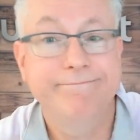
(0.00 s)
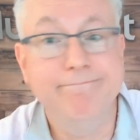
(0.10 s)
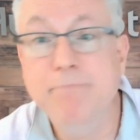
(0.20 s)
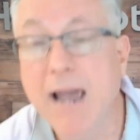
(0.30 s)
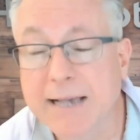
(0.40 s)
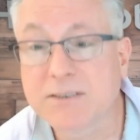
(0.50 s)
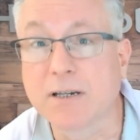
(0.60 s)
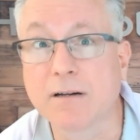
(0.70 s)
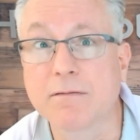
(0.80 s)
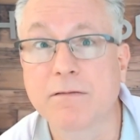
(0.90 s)

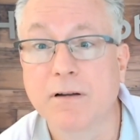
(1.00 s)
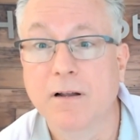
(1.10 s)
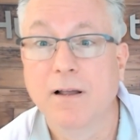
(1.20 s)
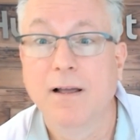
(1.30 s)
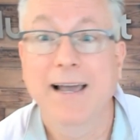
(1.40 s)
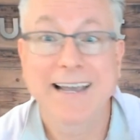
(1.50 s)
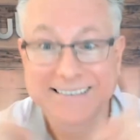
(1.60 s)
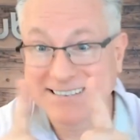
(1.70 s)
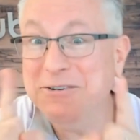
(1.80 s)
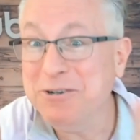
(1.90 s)
massive. It's
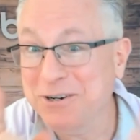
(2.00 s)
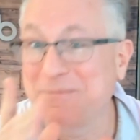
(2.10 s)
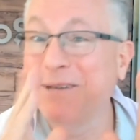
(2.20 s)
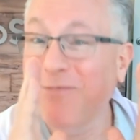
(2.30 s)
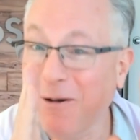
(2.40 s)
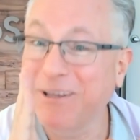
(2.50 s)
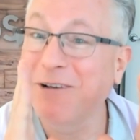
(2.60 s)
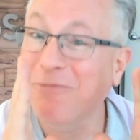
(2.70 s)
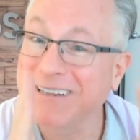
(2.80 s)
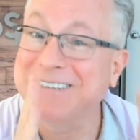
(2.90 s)
still going to be probably a
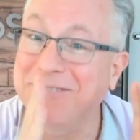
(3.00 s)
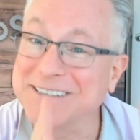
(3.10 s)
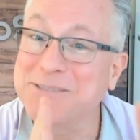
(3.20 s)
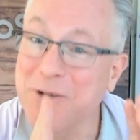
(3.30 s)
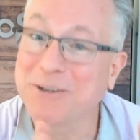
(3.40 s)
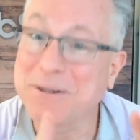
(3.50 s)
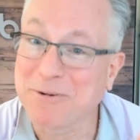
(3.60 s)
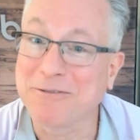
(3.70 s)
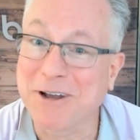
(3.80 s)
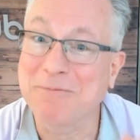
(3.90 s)
relatively small
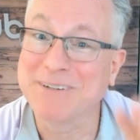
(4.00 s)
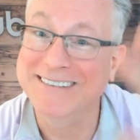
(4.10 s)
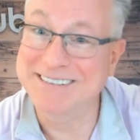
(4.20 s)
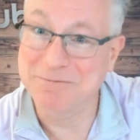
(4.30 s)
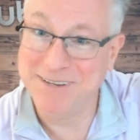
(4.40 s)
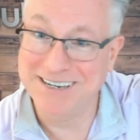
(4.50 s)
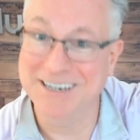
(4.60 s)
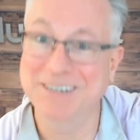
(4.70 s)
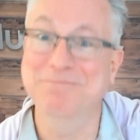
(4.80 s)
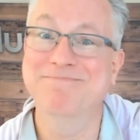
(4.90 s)
number of companies that
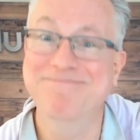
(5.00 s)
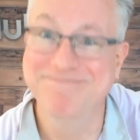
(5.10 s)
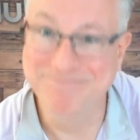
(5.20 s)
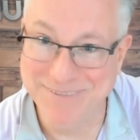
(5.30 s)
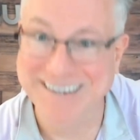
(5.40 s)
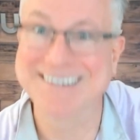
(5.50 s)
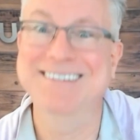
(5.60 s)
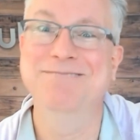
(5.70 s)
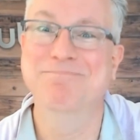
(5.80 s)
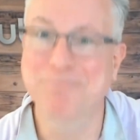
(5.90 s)
become big
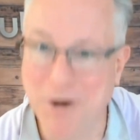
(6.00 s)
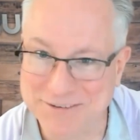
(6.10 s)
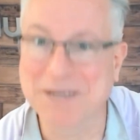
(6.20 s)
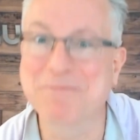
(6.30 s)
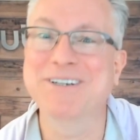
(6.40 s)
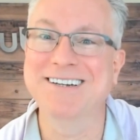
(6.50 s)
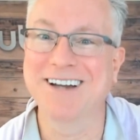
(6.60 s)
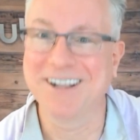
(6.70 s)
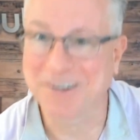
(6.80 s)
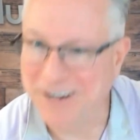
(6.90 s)

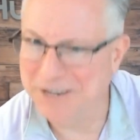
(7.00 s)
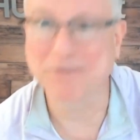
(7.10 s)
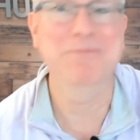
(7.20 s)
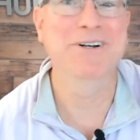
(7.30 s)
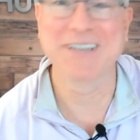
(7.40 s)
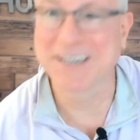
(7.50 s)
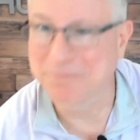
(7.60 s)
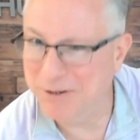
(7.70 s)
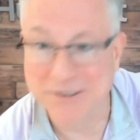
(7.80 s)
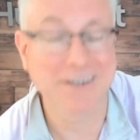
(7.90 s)
multi-million-dollar, 100 million,
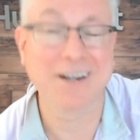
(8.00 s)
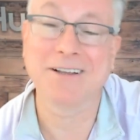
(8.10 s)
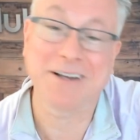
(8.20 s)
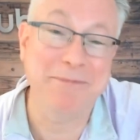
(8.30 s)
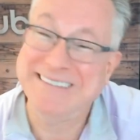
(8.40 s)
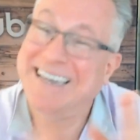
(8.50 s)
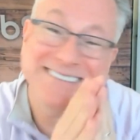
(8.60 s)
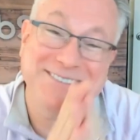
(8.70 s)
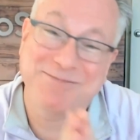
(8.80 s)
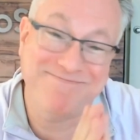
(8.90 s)
billion-dollar companies. That's